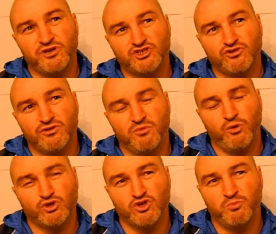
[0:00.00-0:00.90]
pressure on the
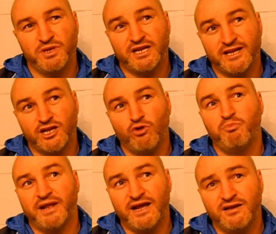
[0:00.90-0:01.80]
ball, should have been cleared a
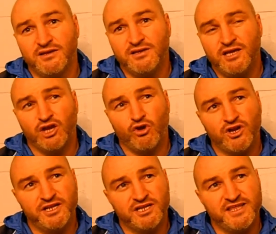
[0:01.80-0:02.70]
lot better. It
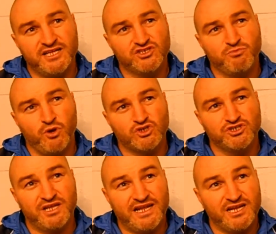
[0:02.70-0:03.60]
got cleared at the edge of the
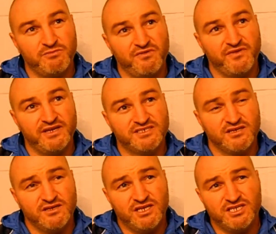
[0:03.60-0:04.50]
box, and the lad, to be fair,
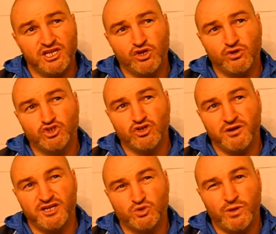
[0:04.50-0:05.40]
he's hit a good
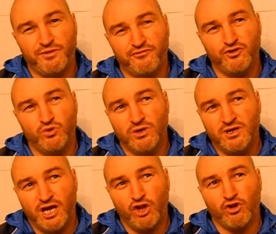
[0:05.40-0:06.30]
shot, and it went through
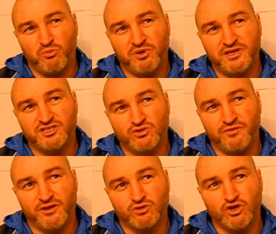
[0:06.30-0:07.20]
a lot of players. You know,
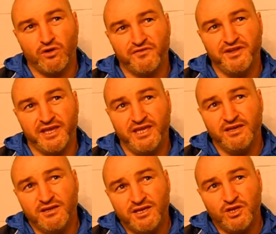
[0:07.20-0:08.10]
I think it was hard for Nicky,
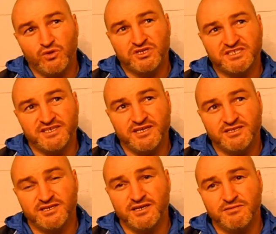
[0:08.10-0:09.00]
you know, to see it.